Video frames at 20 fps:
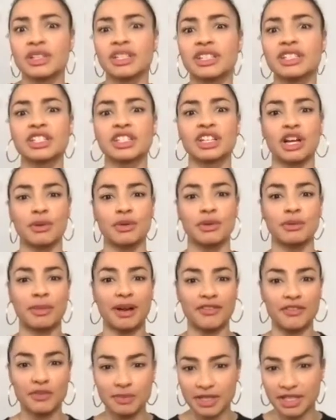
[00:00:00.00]
to go
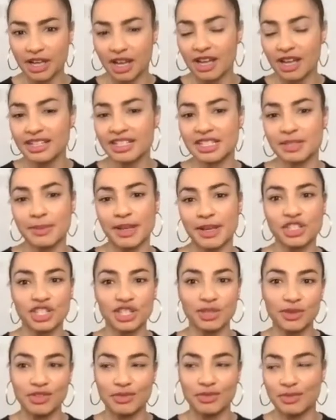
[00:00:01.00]
above and beyond, especially
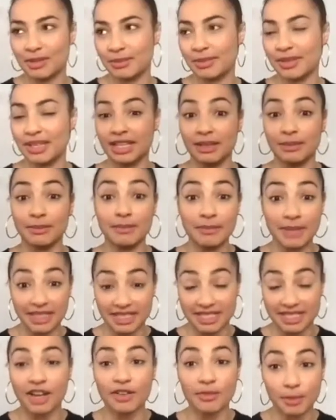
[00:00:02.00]
with me being
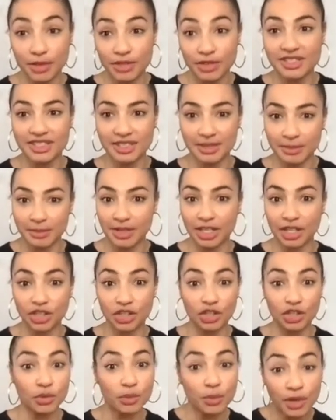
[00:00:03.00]
myself personally being
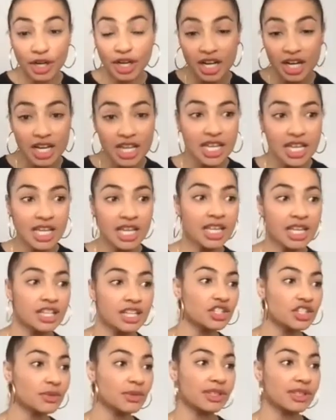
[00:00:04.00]
newer
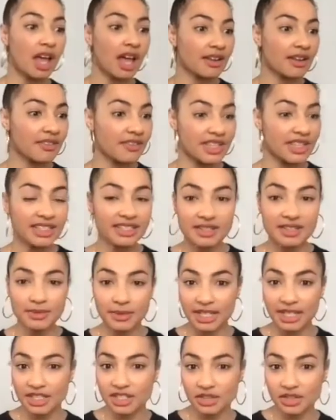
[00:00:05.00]
to a lot of things. When
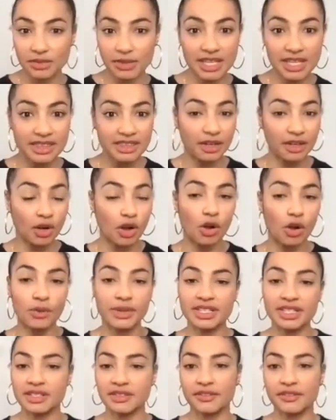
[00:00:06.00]
I do it, they're
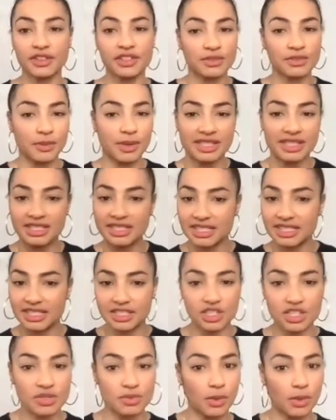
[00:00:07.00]
always the first ones to
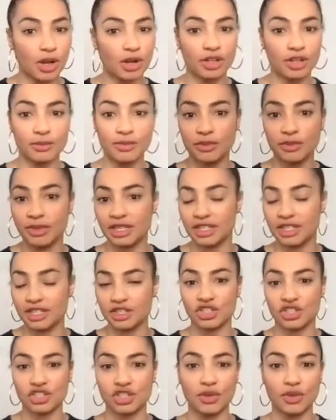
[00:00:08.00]
just welcome you in and
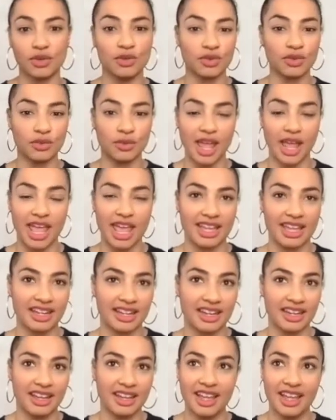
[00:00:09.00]
show you the way.
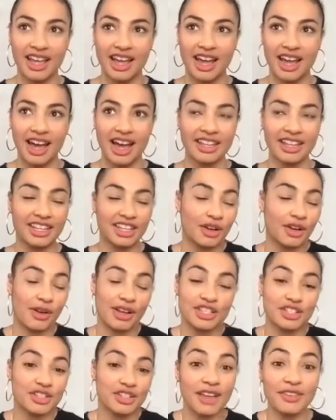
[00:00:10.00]
And I
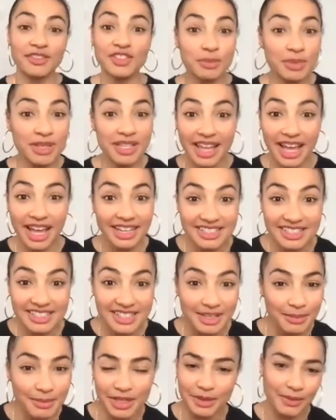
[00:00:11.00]
strive to be that to
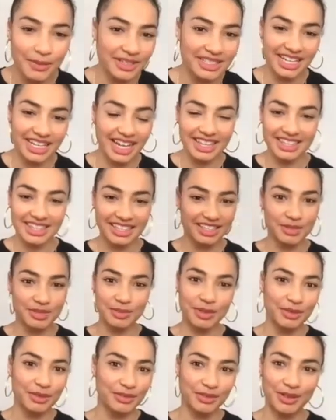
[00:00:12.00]
somebody one day. I think it's
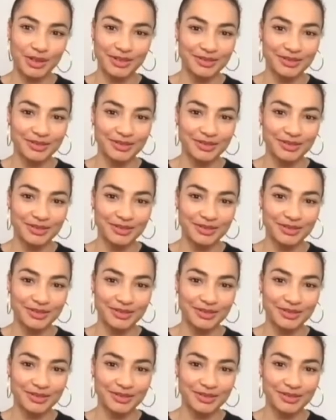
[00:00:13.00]
beautiful.